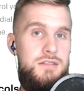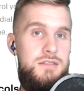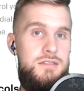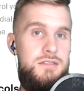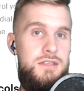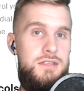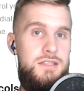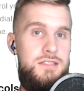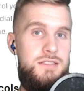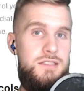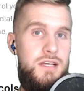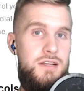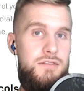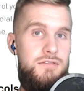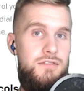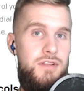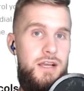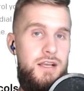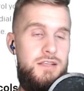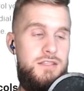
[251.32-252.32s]
instead of
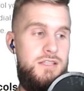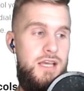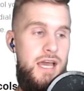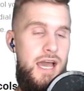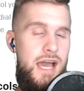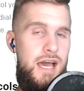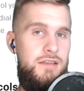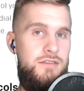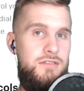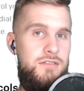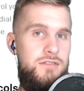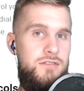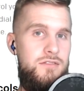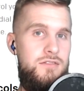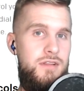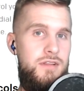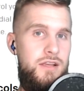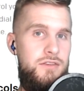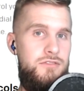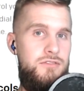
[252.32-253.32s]
like a SaaS,
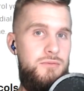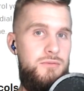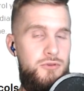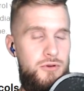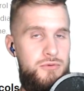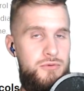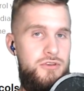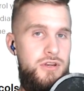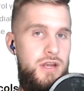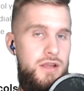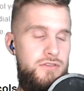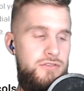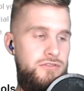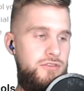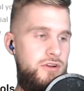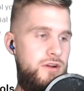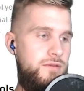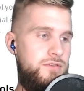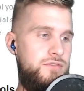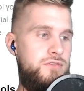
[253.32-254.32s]
like a subscription as a
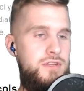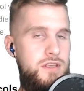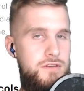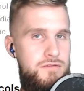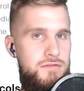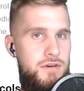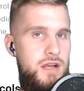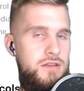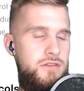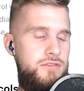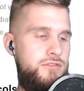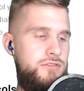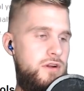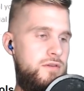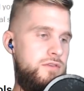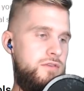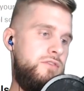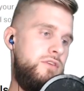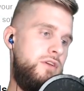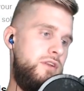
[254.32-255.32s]
service, DeFi as a
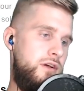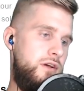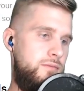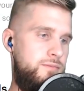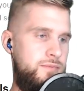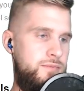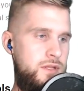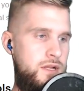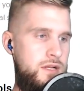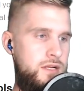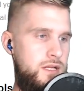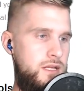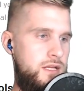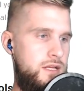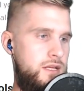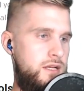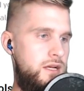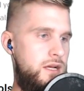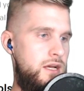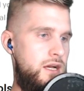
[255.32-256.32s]
service, you know.
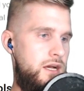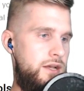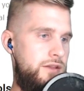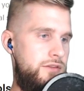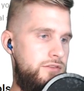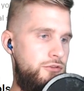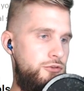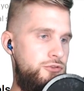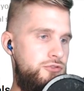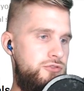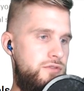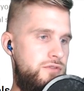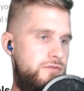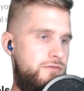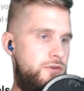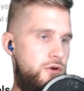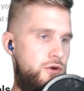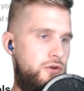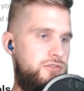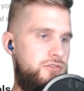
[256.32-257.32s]
Solution
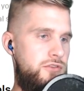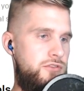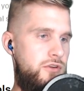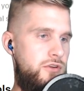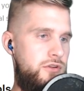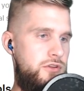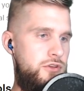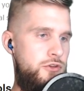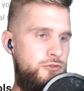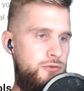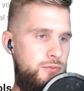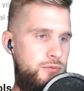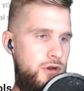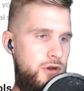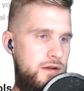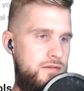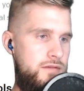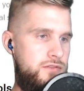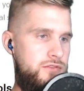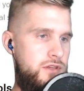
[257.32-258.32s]
focuses on user
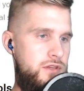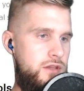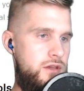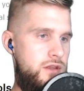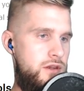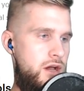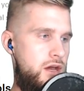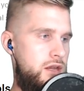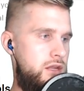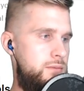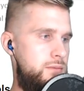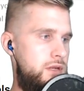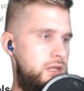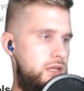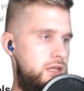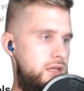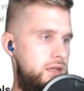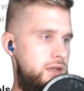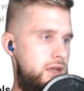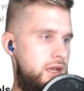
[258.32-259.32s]
privacy,
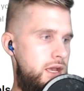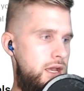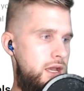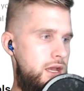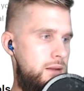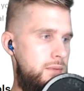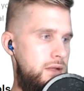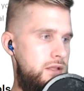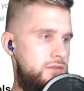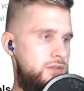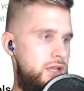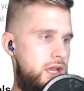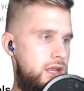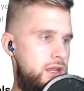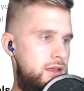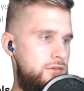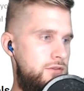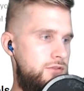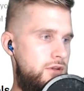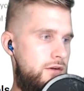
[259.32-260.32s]
anonymity, and
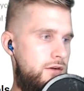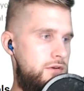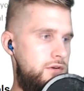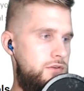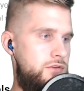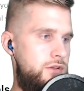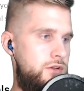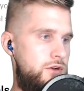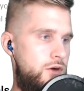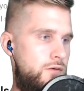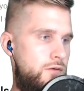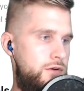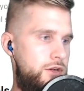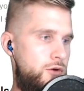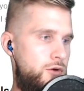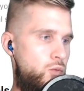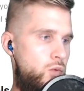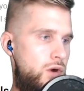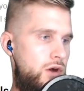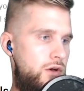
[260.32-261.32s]
maintaining sovereignty over
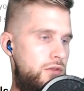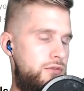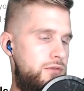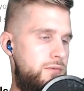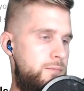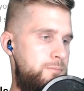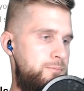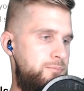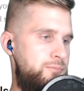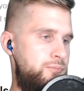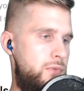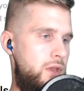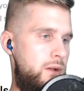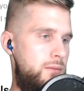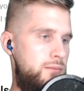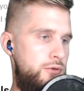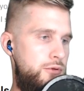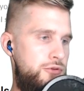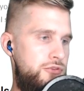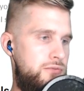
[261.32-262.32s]
your wealth.
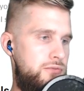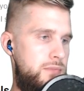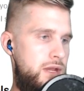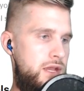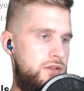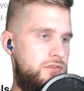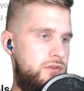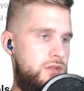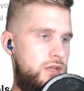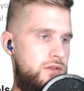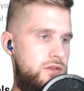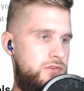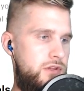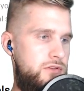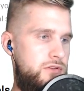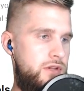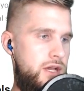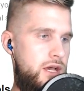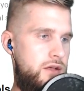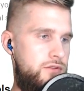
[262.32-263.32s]
Plutus makes it easy
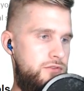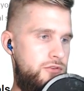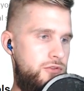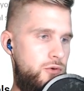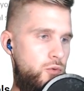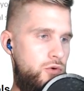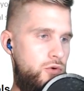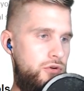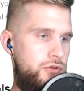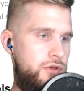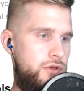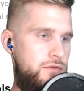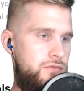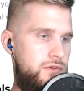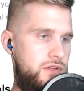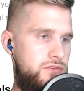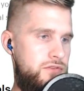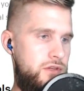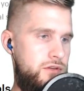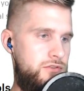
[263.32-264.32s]
to enter the world of
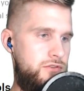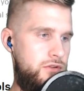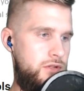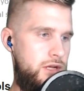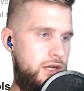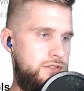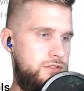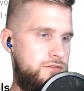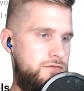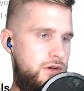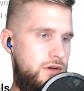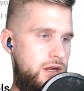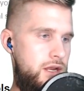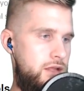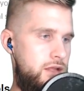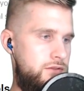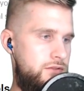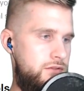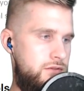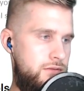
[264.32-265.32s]
decentralized
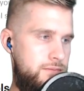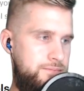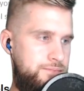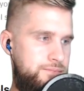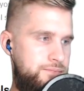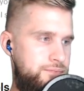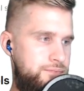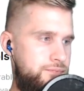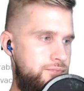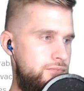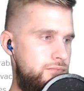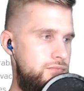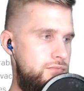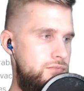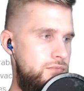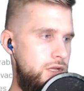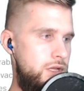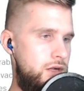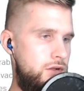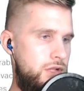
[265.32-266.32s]
finance.
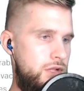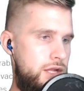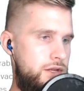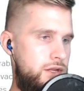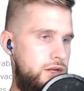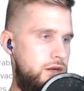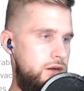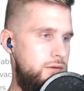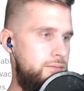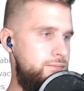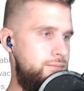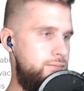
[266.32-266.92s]
Glad to hear it.